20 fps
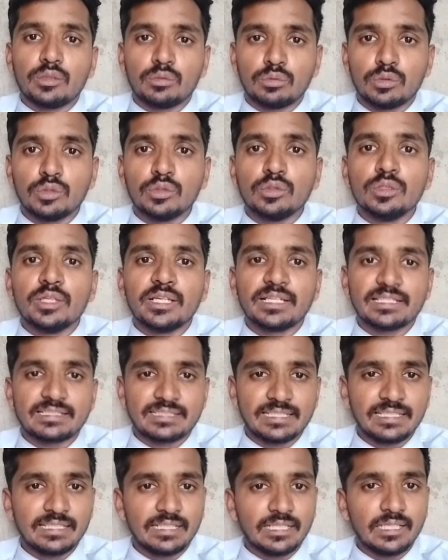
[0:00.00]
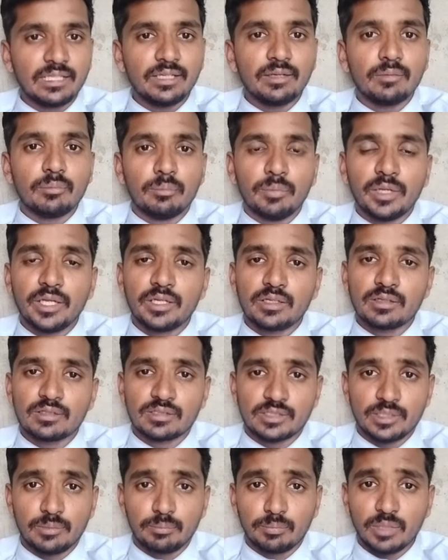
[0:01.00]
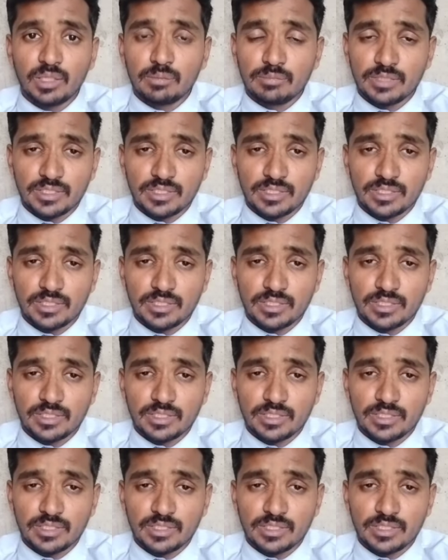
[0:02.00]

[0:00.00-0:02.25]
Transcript: who recently made a simple